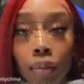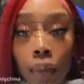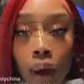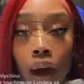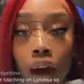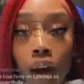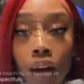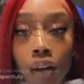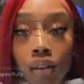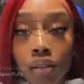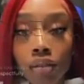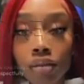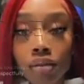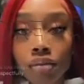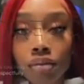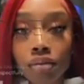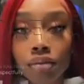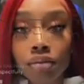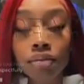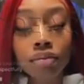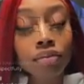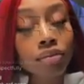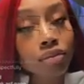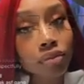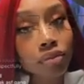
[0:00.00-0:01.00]

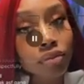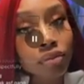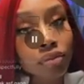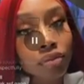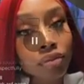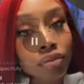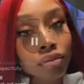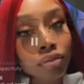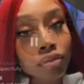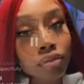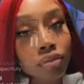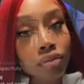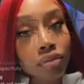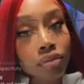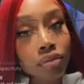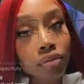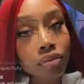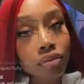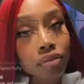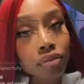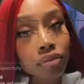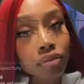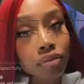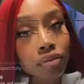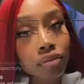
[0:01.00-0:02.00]

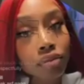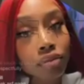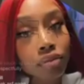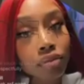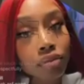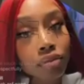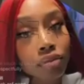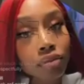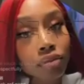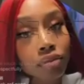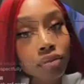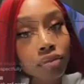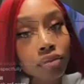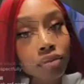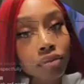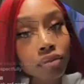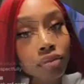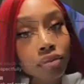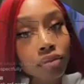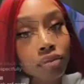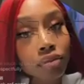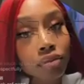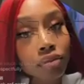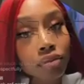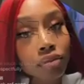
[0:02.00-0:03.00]

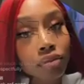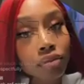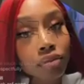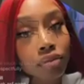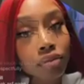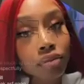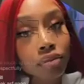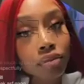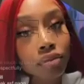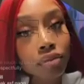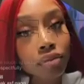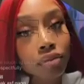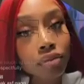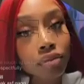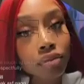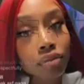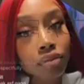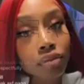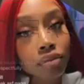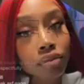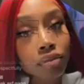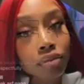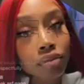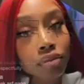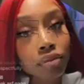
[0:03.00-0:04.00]

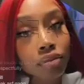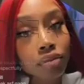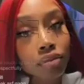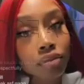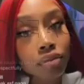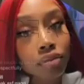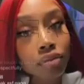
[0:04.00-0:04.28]
This person isn't speaking.